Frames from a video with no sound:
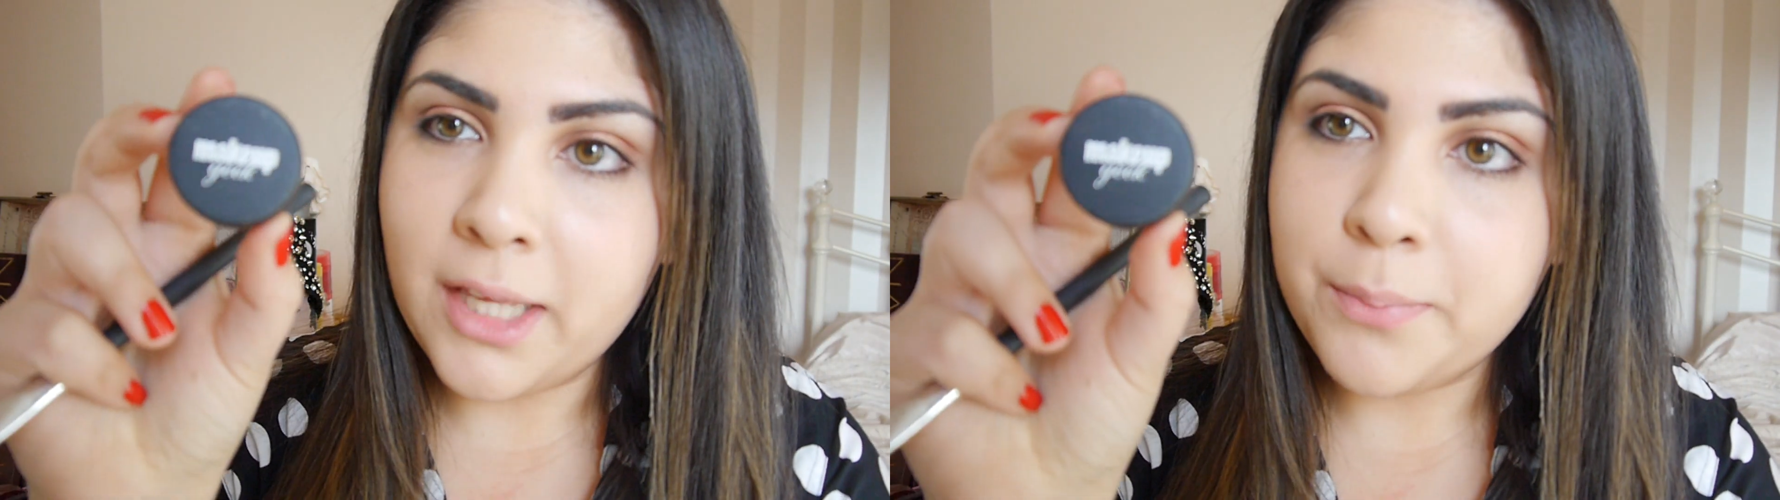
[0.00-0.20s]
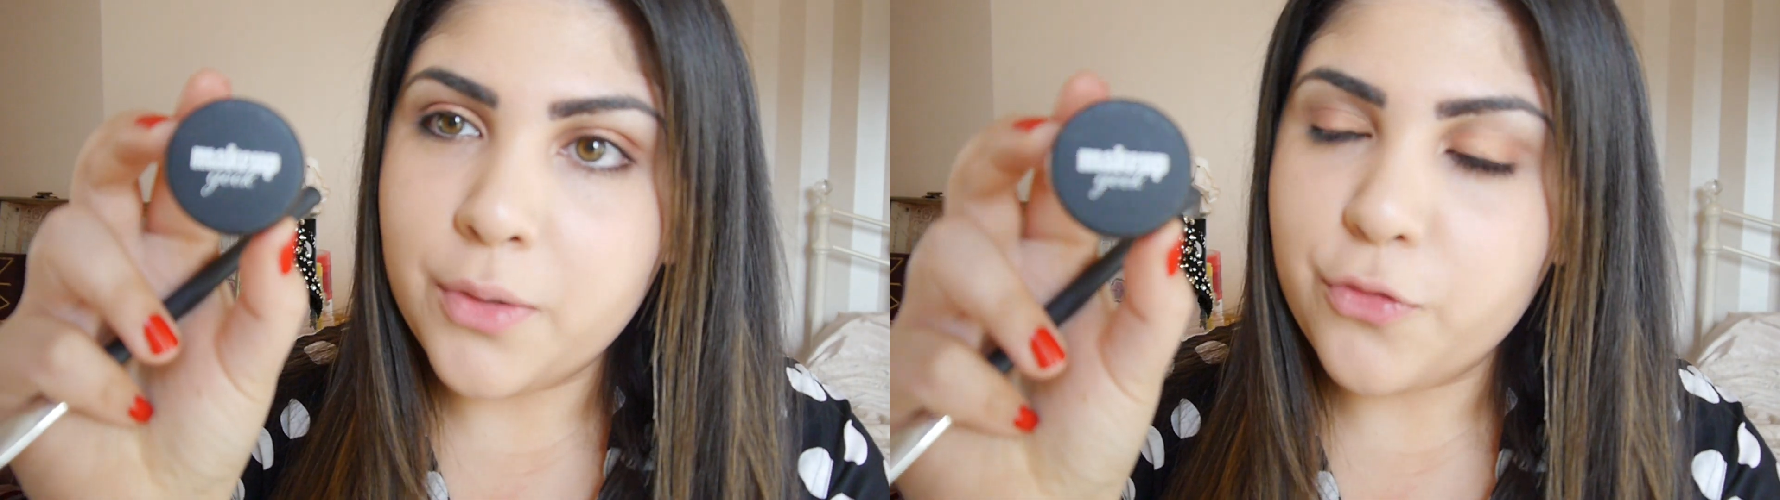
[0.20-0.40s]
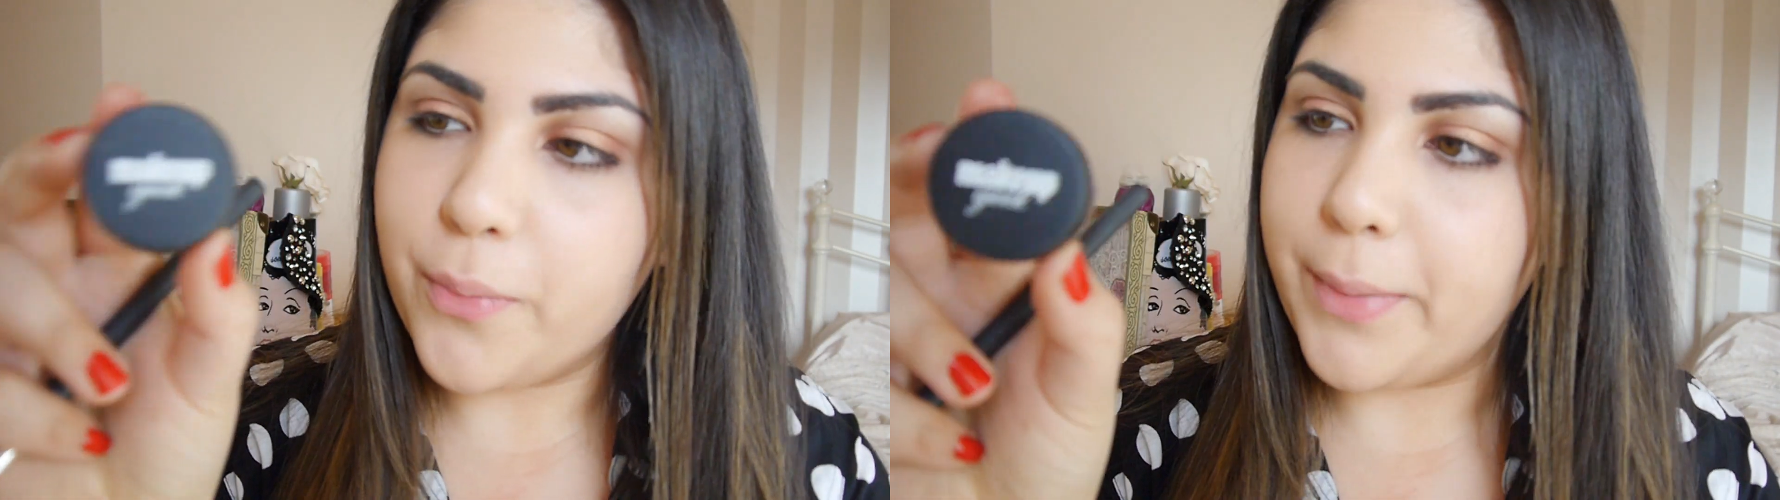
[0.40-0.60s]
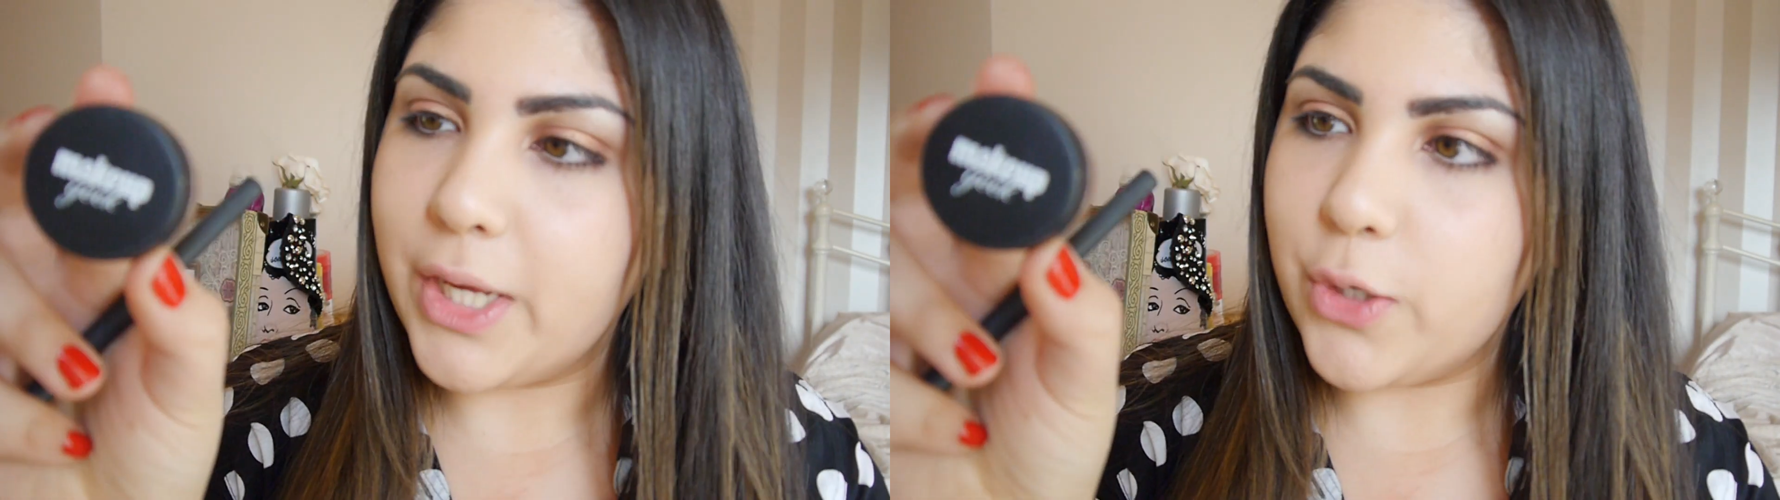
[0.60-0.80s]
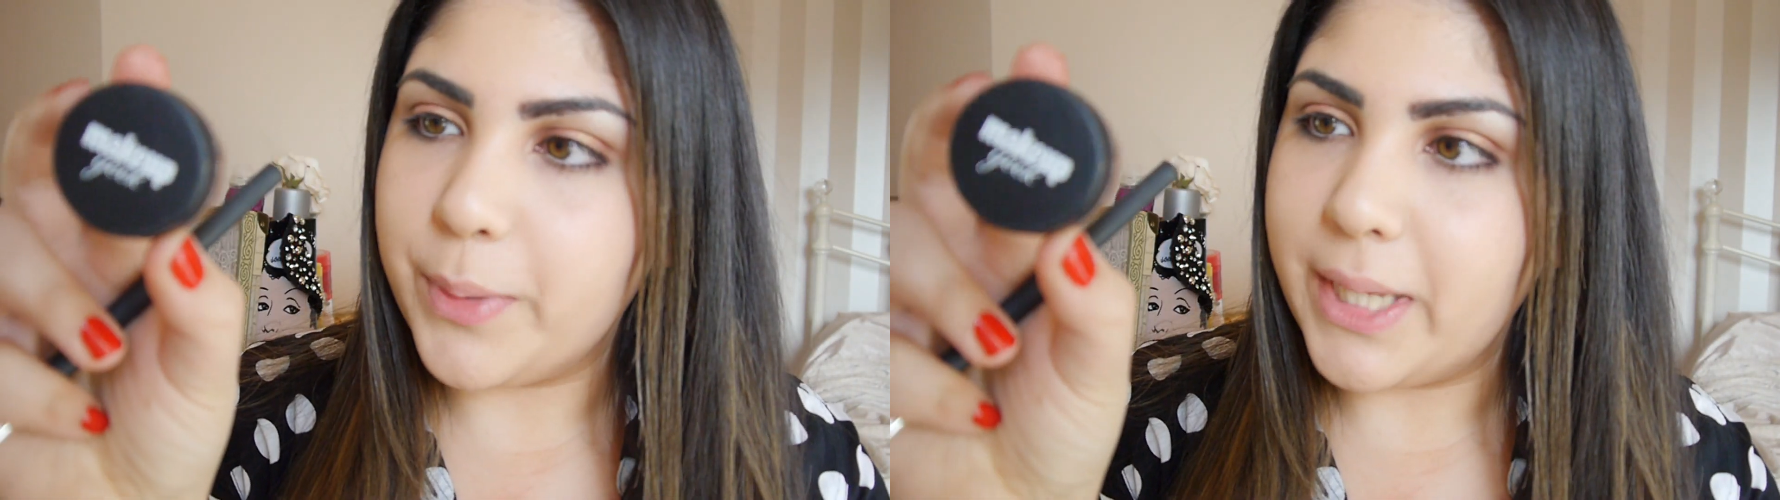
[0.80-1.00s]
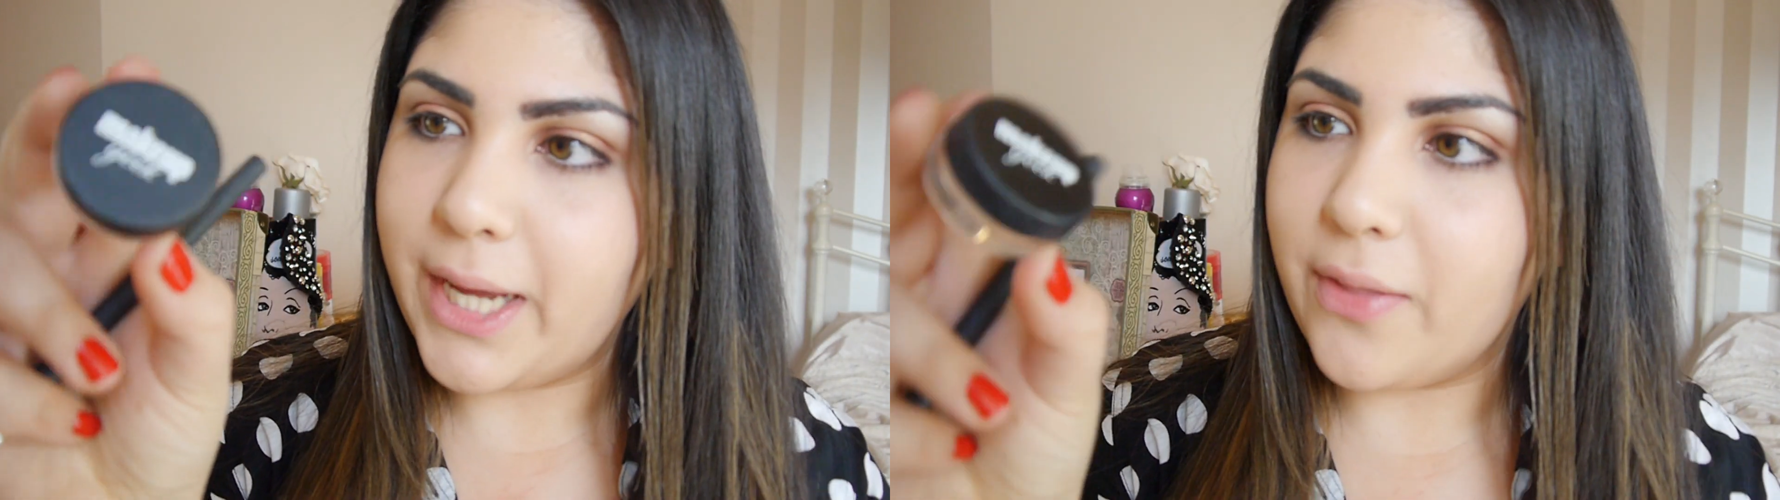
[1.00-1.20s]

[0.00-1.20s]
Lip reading: pigment from Makeup Geek,